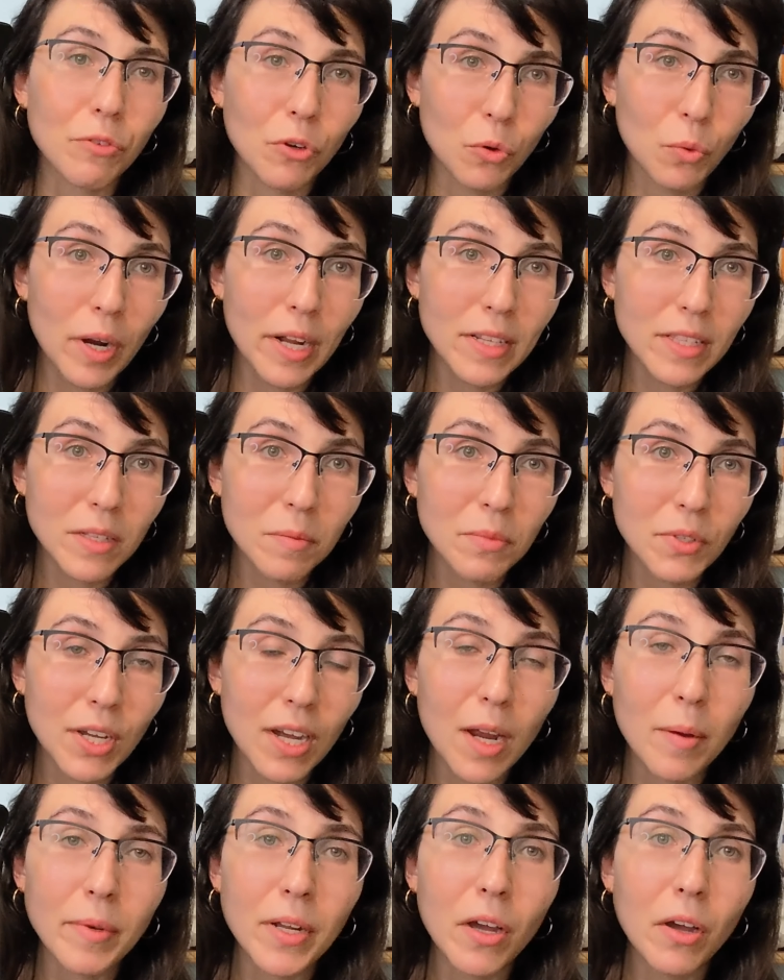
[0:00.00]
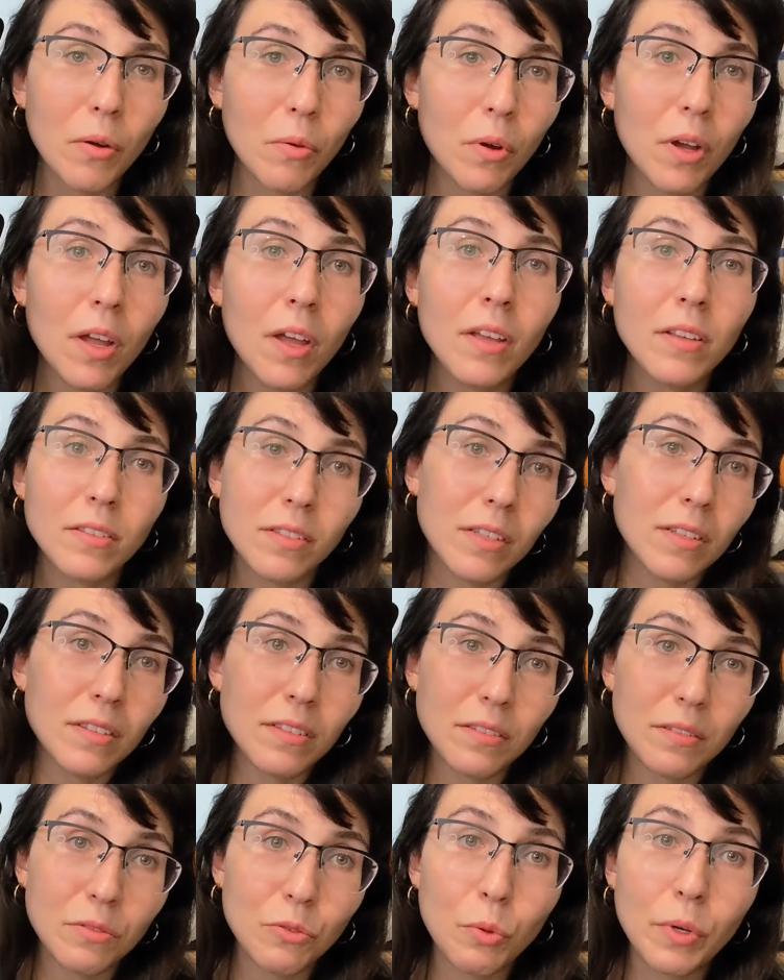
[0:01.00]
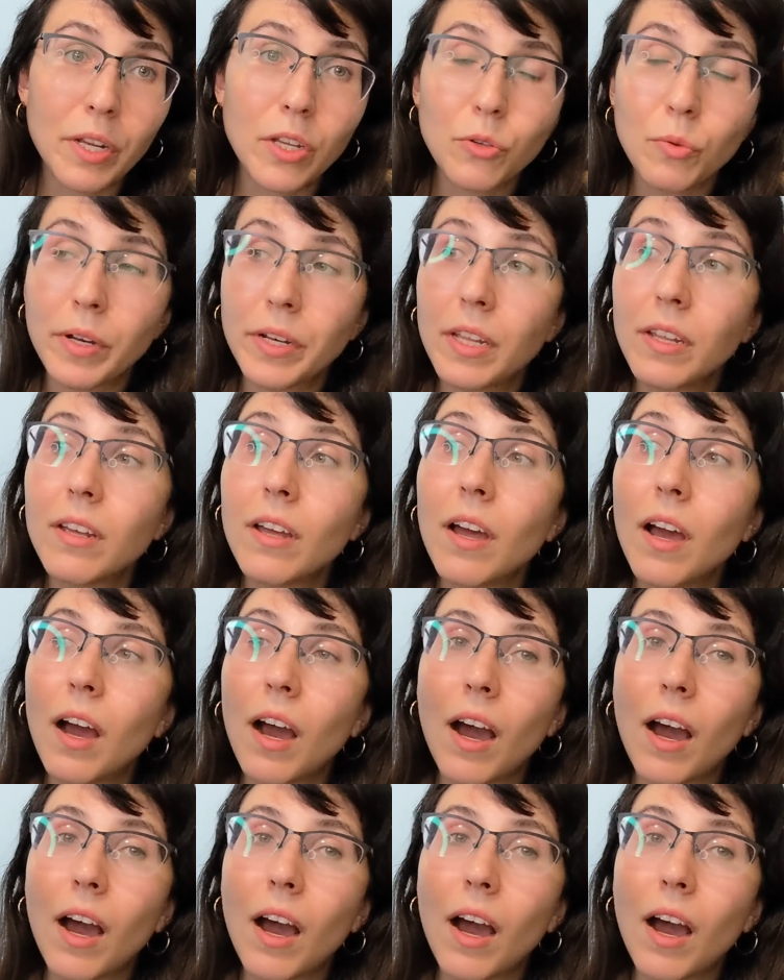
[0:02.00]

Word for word: for quite some time now, since 2020,